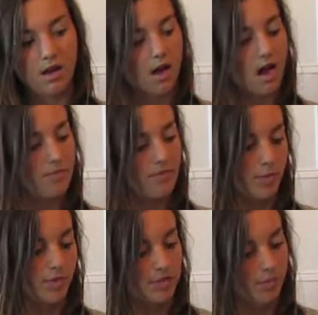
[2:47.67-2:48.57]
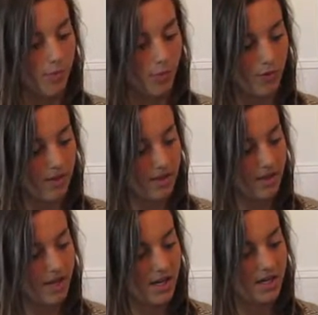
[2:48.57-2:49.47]
The most important
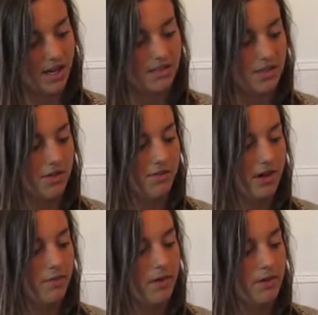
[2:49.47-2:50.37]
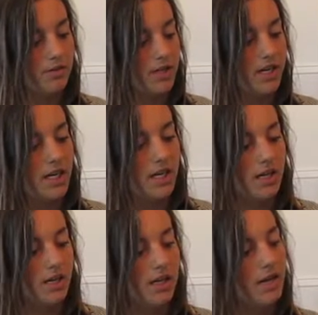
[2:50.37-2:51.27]
thing next to the frame that you'll need
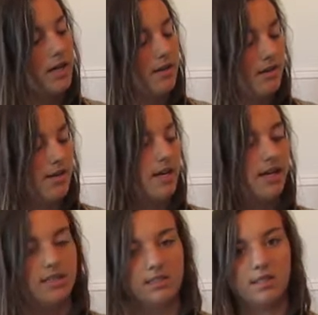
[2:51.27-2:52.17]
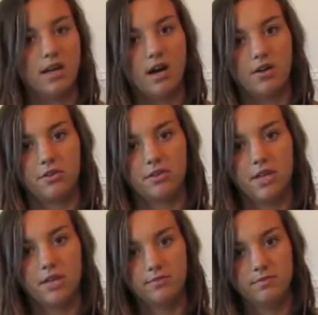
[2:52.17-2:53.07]
is a hot glue
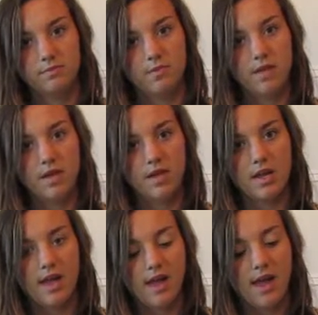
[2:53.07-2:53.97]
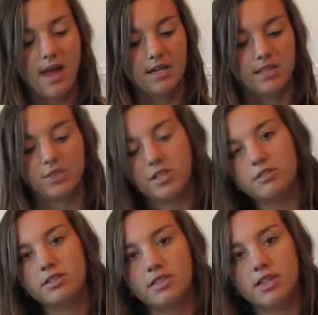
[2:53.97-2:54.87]
gun. And you can
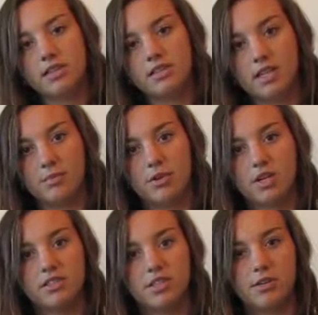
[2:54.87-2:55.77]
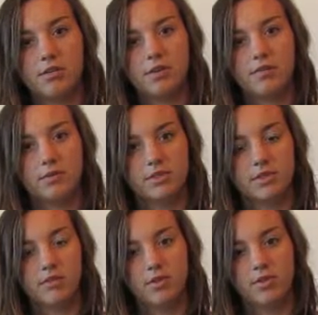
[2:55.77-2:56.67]
use a staple gun too if it was
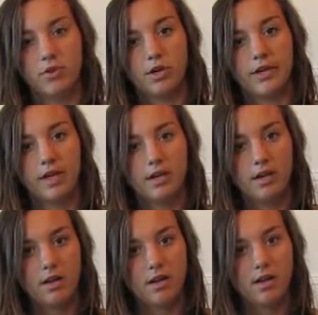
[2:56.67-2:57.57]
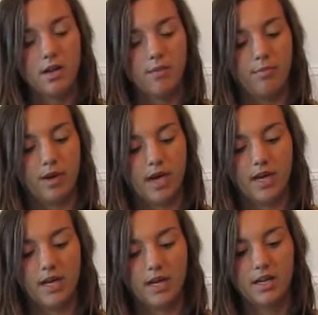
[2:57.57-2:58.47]
going to be wood,
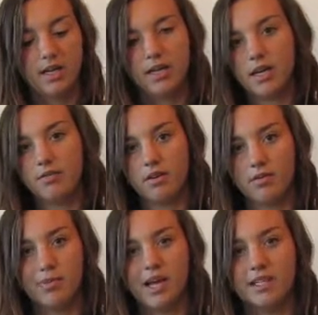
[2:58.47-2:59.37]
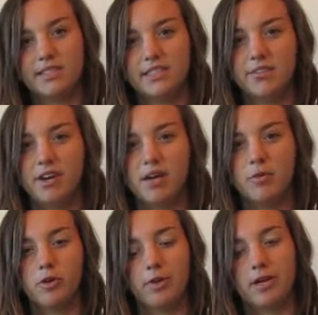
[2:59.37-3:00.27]
but if you have a plastic frame
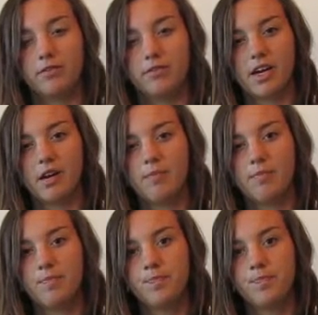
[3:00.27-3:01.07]
or a metal frame,